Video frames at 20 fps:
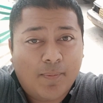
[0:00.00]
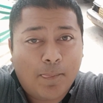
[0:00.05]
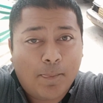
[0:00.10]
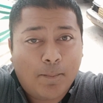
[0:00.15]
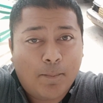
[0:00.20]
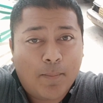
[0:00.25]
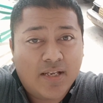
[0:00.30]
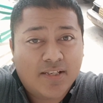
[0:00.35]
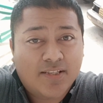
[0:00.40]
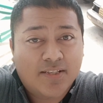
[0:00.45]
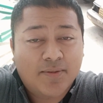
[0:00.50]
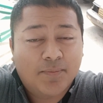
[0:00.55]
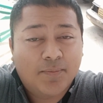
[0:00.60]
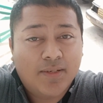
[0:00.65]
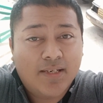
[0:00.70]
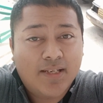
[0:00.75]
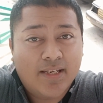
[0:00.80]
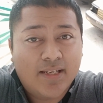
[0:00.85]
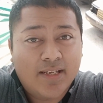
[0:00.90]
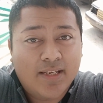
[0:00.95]

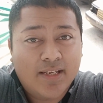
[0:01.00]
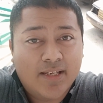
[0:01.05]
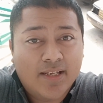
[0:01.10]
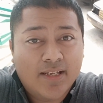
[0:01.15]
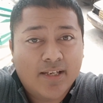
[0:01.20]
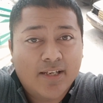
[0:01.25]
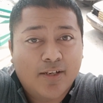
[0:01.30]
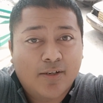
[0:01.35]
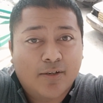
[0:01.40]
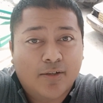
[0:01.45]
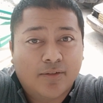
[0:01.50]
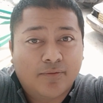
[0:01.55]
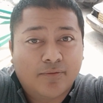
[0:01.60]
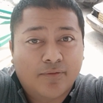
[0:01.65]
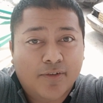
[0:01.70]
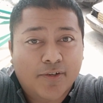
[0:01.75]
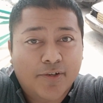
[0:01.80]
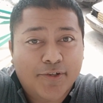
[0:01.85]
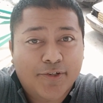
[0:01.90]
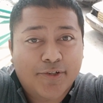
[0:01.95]
possibly
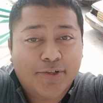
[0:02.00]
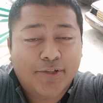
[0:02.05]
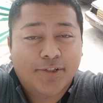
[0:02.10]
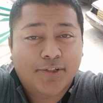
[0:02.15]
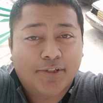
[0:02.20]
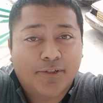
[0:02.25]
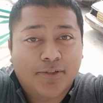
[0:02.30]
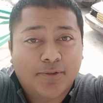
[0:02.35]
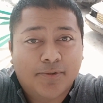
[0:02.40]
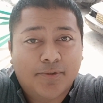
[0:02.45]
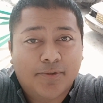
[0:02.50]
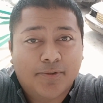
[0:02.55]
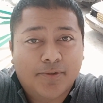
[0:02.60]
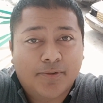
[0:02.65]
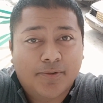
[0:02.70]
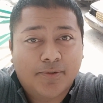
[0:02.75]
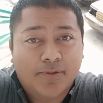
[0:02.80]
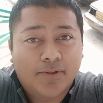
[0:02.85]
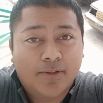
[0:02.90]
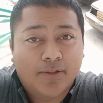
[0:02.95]
conversion
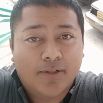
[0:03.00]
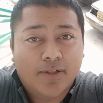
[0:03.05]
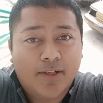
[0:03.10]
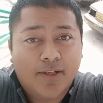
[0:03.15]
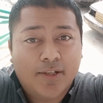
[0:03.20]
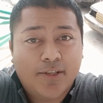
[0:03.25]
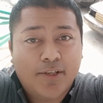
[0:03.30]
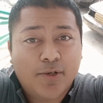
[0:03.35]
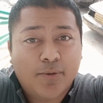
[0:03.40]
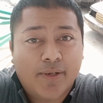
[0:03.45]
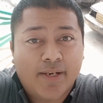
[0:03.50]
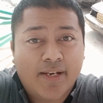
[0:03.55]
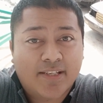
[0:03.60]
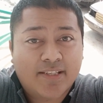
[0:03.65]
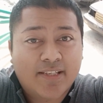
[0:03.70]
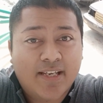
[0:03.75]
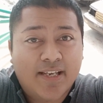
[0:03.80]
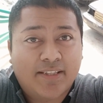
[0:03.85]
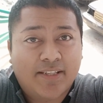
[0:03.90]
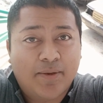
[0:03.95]
to new and
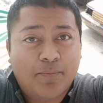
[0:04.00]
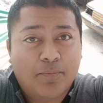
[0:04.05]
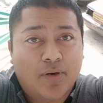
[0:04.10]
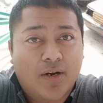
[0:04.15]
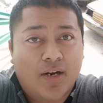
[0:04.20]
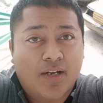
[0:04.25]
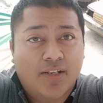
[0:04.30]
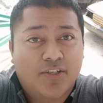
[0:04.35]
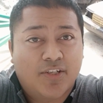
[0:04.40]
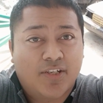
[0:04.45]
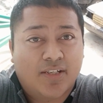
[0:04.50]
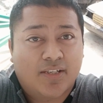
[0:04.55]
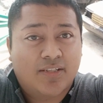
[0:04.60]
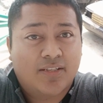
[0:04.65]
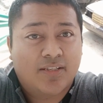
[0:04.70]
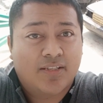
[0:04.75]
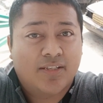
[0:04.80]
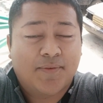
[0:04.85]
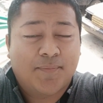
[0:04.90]
exciting projects.